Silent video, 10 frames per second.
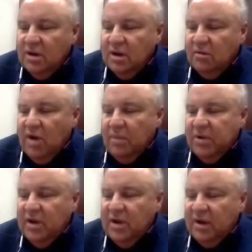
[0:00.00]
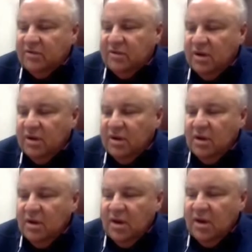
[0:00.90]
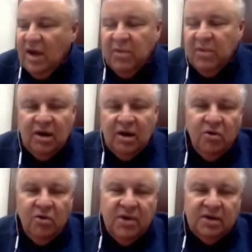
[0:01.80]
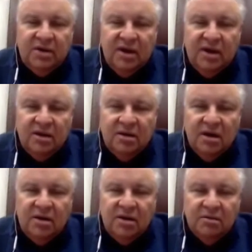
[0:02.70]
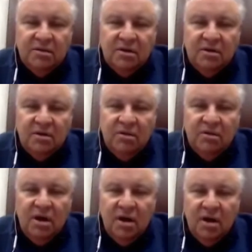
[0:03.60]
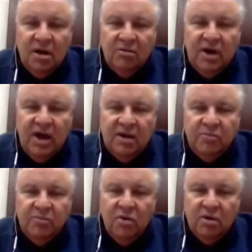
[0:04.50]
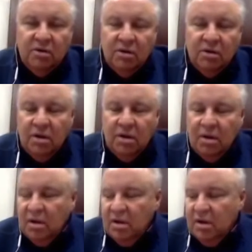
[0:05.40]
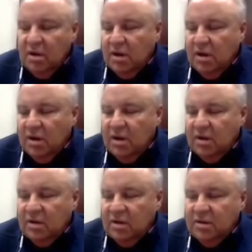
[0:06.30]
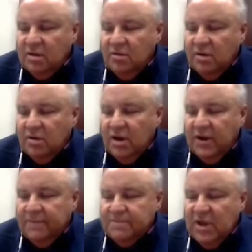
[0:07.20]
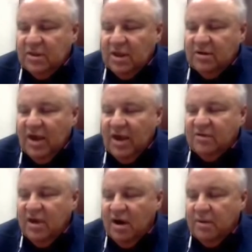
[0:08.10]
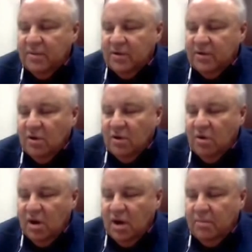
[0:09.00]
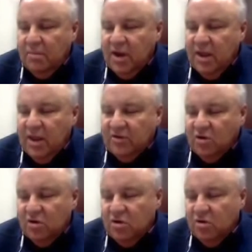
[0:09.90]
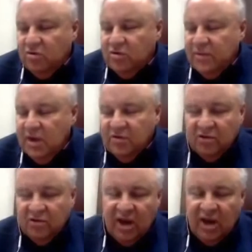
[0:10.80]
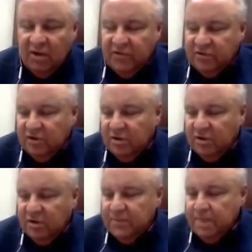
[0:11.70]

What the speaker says: a rapid test. You have to make an appointment on the Rhode Island portal to get the test there. So, but that's good news. It's a state-run facility.